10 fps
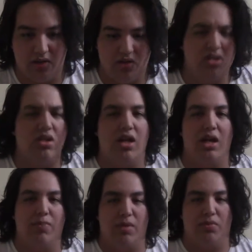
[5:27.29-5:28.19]
There's a lot
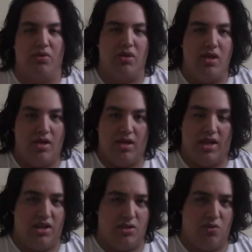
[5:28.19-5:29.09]
of people
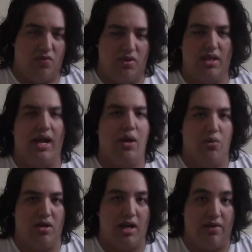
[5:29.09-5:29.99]
in this movie that I
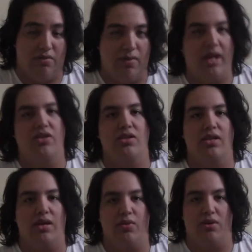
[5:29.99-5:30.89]
wouldn't have imagined
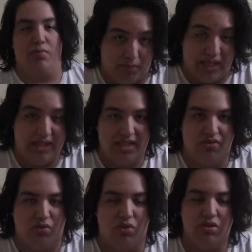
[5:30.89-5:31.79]
that would play
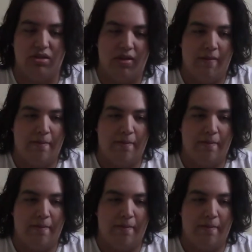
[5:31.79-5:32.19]
these roles